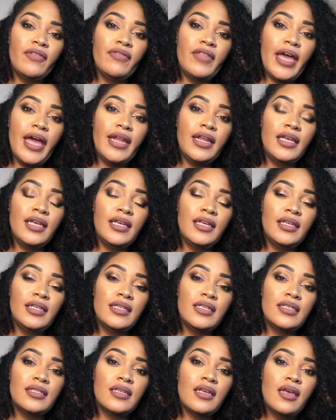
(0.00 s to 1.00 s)
that
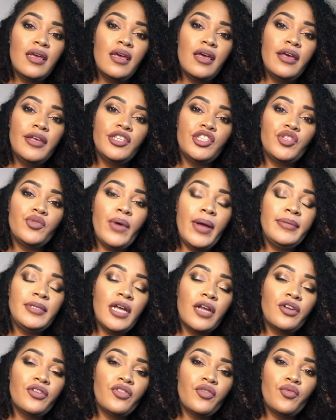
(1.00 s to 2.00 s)
is swept
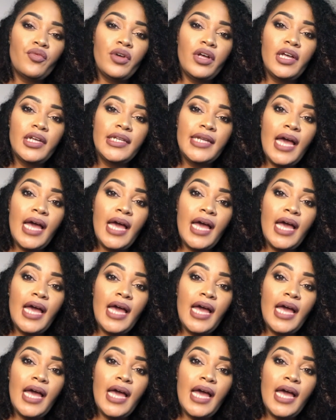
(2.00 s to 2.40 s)
under the rug.